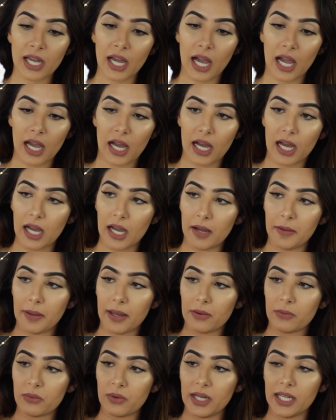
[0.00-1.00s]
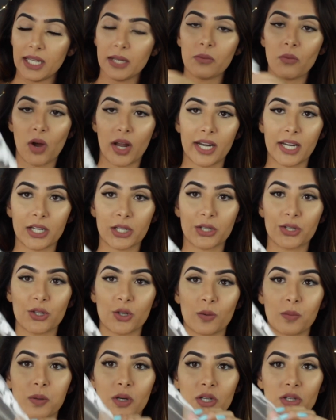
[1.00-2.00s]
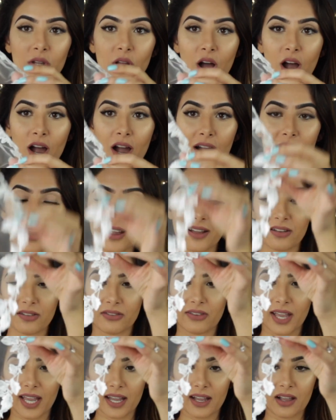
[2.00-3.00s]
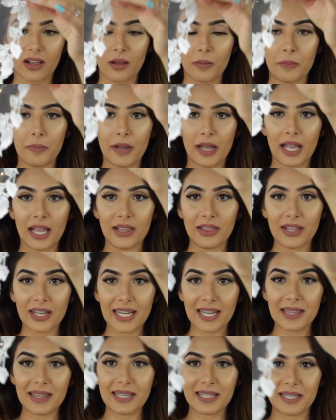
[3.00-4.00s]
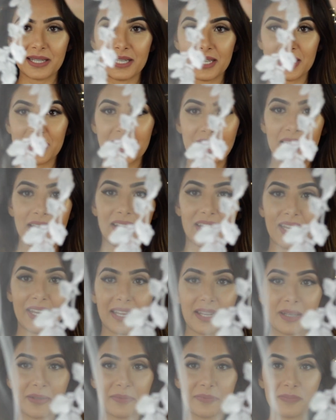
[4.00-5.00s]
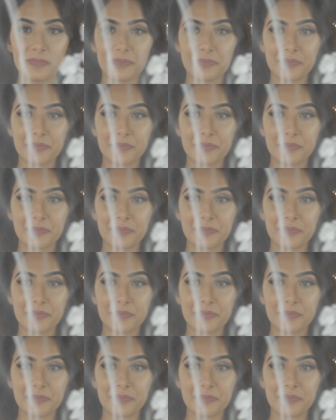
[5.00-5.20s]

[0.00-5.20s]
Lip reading: I really wanted a super long veil, but look at this detailing.